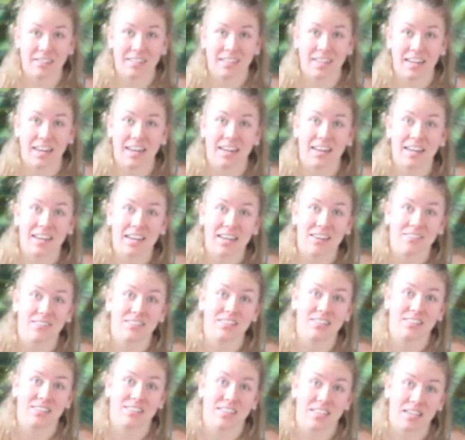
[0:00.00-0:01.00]
to get
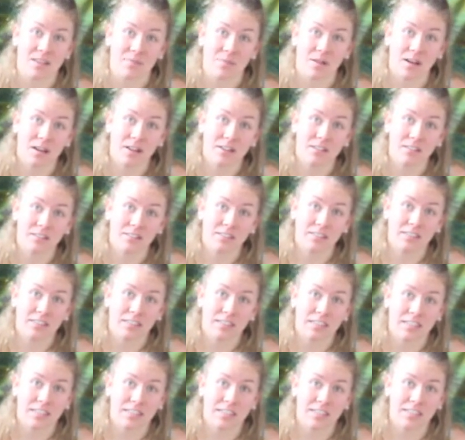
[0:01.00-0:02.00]
even deeper
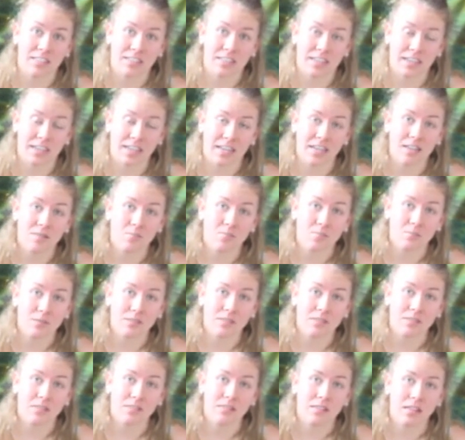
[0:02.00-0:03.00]
into your
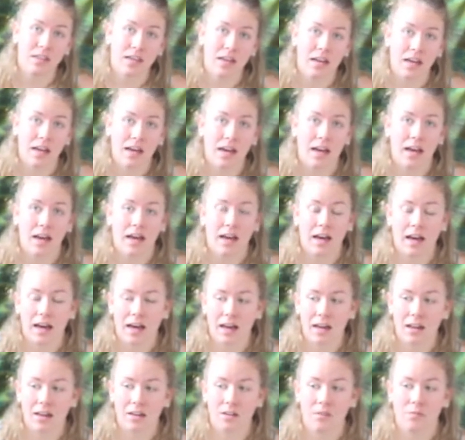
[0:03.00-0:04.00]
hips,
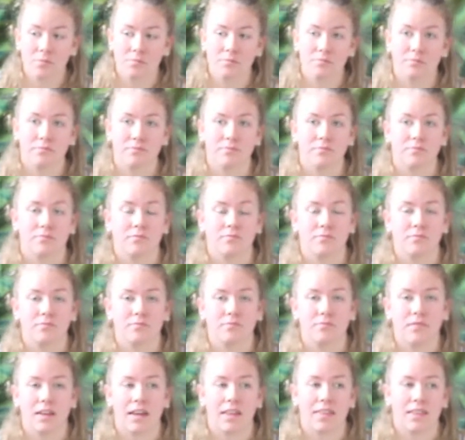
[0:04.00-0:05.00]
and
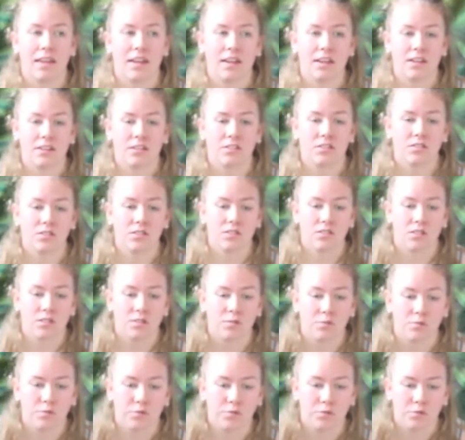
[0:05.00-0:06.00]
then you can sort
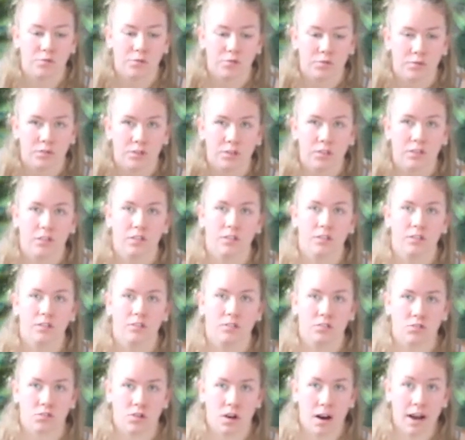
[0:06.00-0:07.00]
of
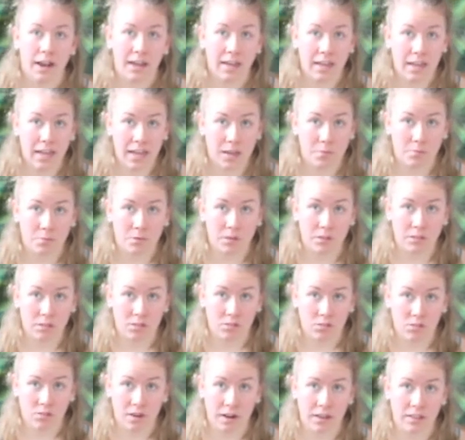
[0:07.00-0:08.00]
try and keep as
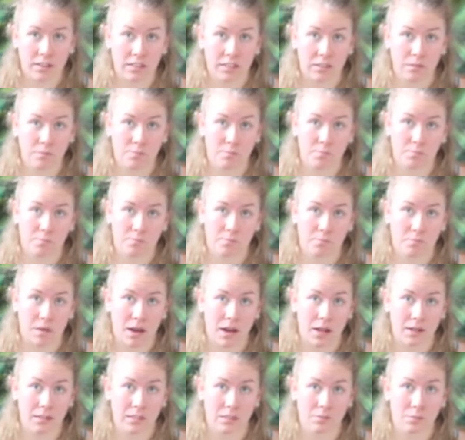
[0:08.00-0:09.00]
straight
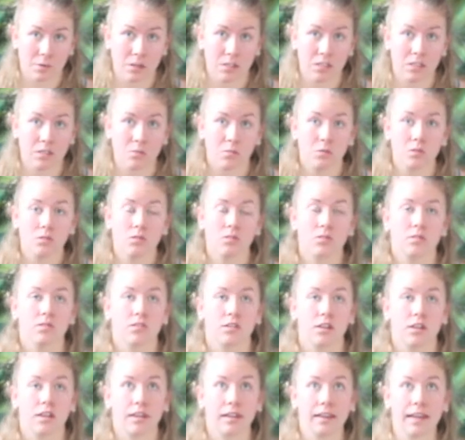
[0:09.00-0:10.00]
spine as possible,
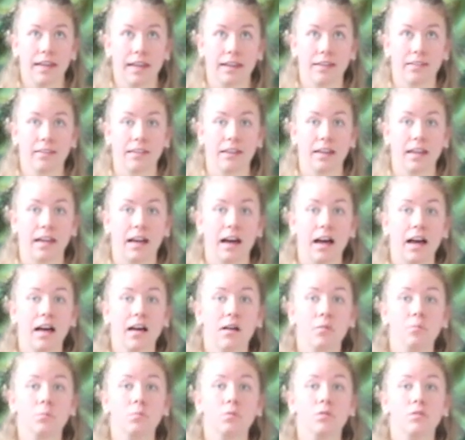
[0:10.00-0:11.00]
so you're lengthening
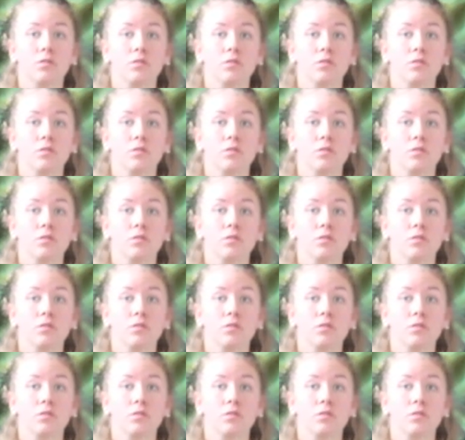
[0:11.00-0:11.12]
up